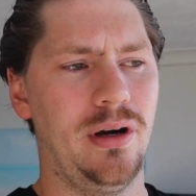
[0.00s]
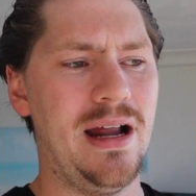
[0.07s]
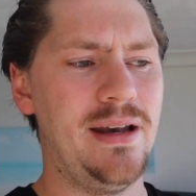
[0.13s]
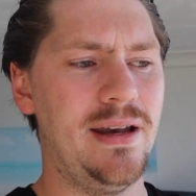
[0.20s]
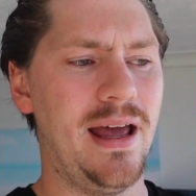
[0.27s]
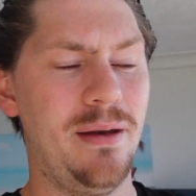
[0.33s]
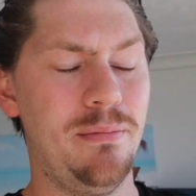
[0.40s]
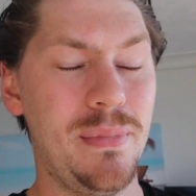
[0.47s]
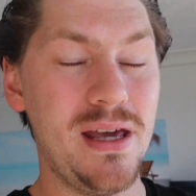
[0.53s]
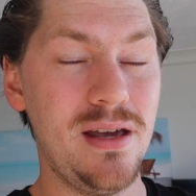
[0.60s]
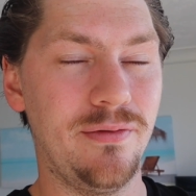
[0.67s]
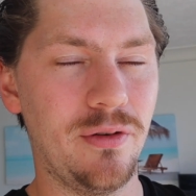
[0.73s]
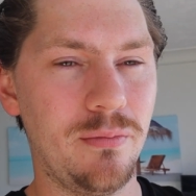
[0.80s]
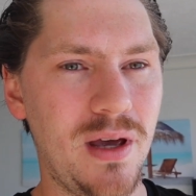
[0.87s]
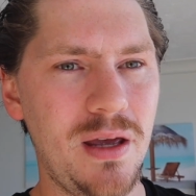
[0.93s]

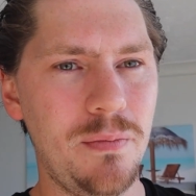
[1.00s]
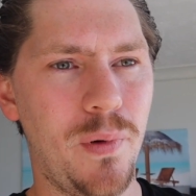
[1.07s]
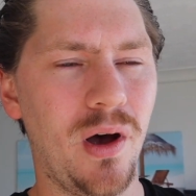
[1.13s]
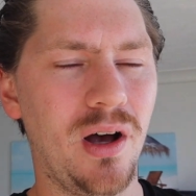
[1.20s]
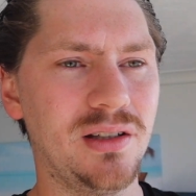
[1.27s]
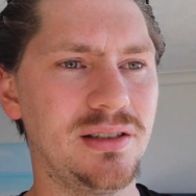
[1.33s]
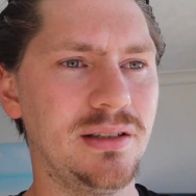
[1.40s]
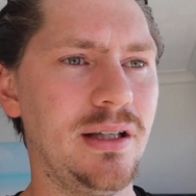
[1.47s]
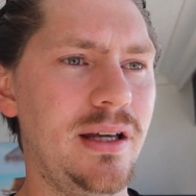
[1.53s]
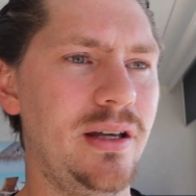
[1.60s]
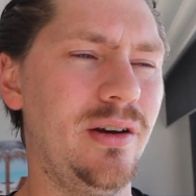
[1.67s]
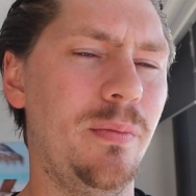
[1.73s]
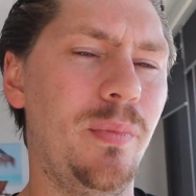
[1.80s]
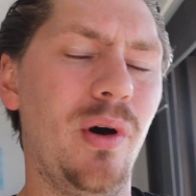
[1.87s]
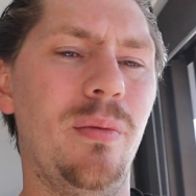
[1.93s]
And for me
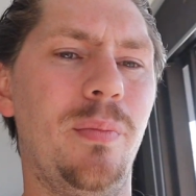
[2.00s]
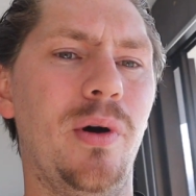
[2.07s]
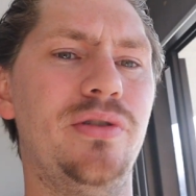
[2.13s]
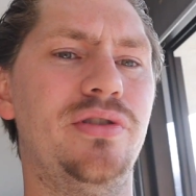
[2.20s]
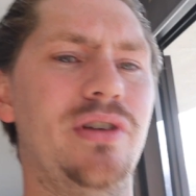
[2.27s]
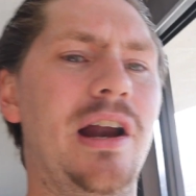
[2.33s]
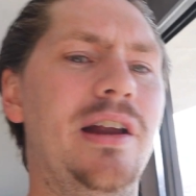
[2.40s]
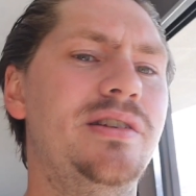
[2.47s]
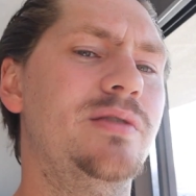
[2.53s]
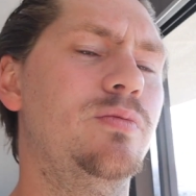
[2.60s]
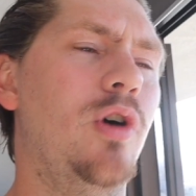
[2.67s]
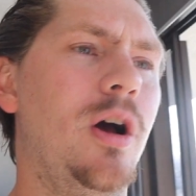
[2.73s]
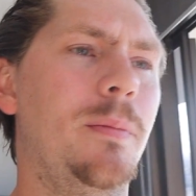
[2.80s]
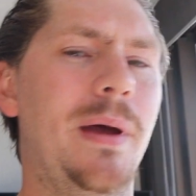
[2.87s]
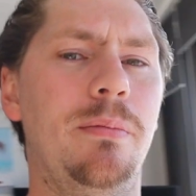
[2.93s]
personally, both strategies
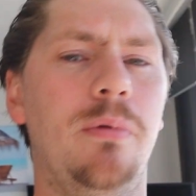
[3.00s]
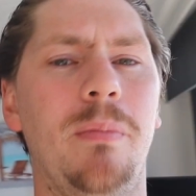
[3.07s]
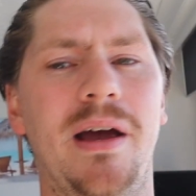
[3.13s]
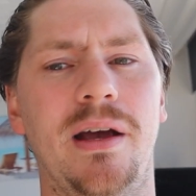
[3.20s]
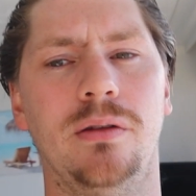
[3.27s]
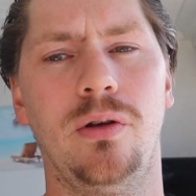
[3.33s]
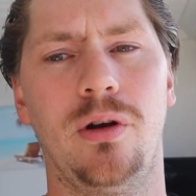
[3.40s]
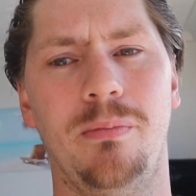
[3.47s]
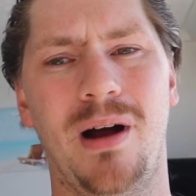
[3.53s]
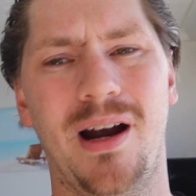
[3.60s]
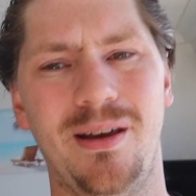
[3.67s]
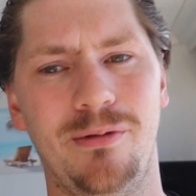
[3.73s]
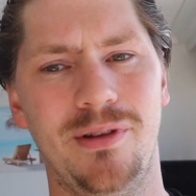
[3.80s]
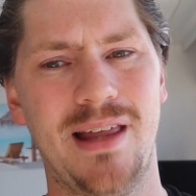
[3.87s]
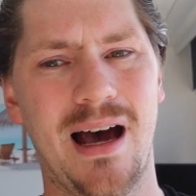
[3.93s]
work. People make a lot of
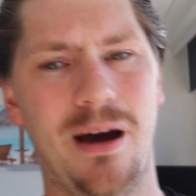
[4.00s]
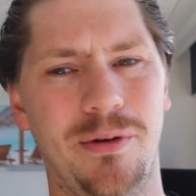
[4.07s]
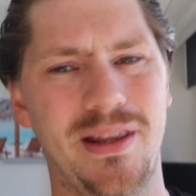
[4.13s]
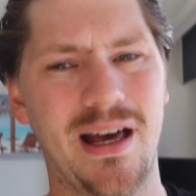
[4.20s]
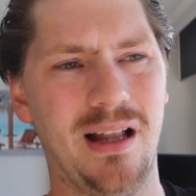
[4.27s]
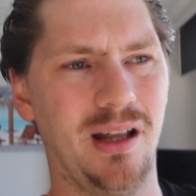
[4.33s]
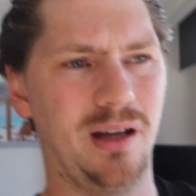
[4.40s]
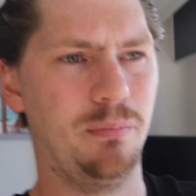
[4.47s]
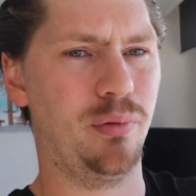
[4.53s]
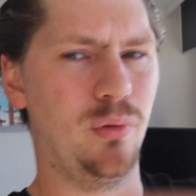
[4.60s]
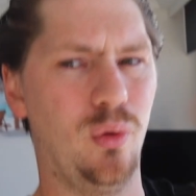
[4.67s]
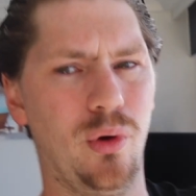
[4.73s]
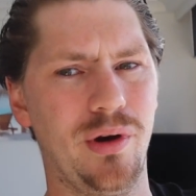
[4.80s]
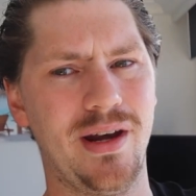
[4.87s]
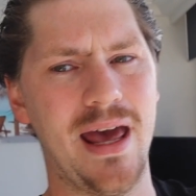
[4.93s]
money with that like
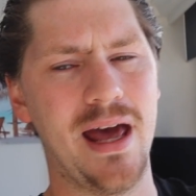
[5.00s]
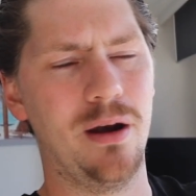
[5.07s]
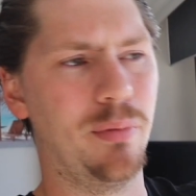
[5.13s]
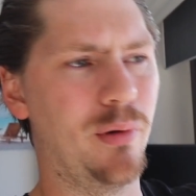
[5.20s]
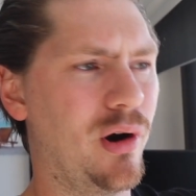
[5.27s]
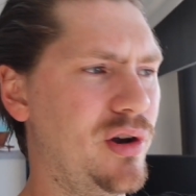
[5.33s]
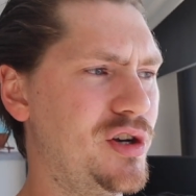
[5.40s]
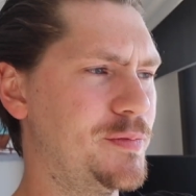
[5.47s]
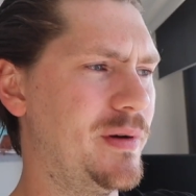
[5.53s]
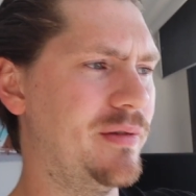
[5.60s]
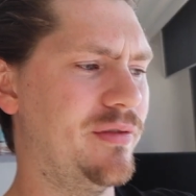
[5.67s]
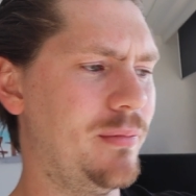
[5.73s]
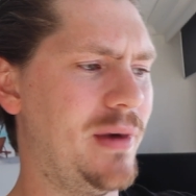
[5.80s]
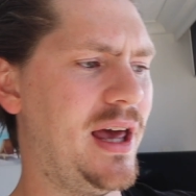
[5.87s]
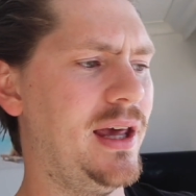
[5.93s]
broad net approach. But
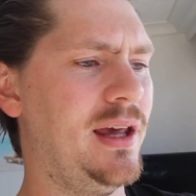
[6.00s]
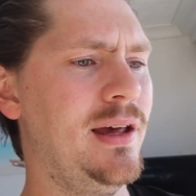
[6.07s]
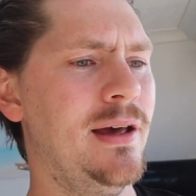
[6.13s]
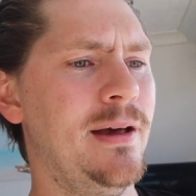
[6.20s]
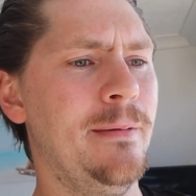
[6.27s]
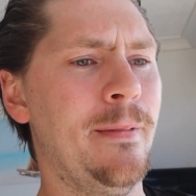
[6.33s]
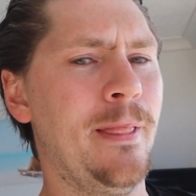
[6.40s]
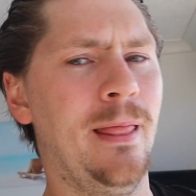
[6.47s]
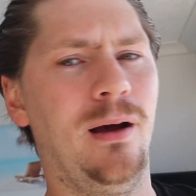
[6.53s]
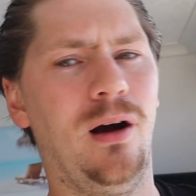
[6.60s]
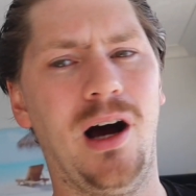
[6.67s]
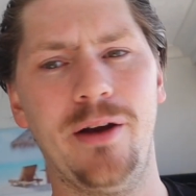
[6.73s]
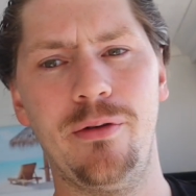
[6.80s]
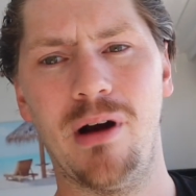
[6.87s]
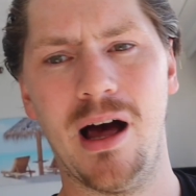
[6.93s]
for me,
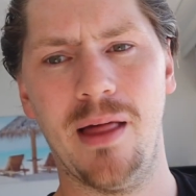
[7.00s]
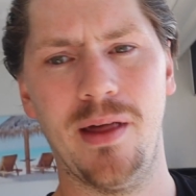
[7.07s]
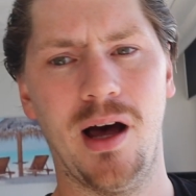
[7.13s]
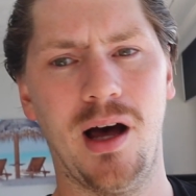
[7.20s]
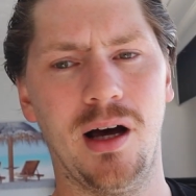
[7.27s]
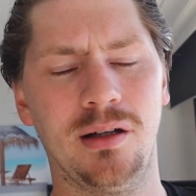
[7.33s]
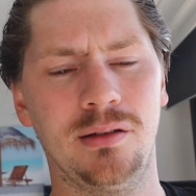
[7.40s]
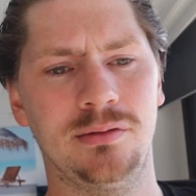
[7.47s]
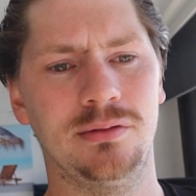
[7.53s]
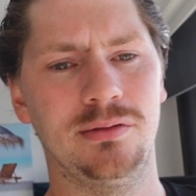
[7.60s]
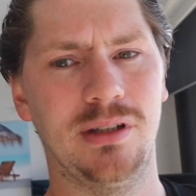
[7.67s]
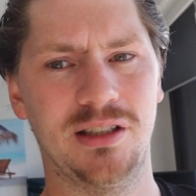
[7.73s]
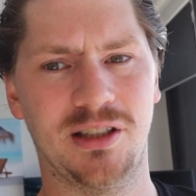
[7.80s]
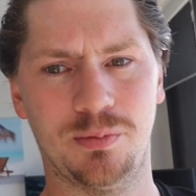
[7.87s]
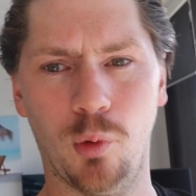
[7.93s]
I'd rather
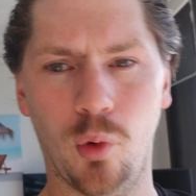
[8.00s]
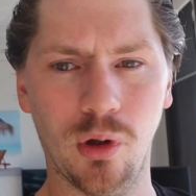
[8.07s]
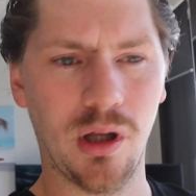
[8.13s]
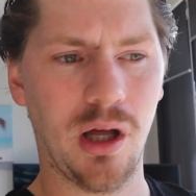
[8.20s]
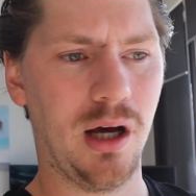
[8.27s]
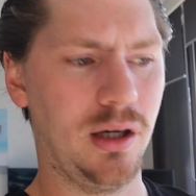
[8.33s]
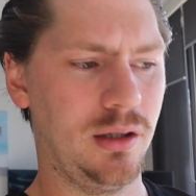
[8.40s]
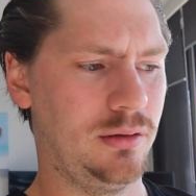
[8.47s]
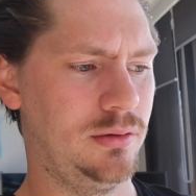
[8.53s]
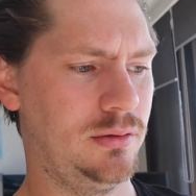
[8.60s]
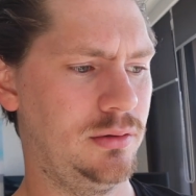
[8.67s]
a smaller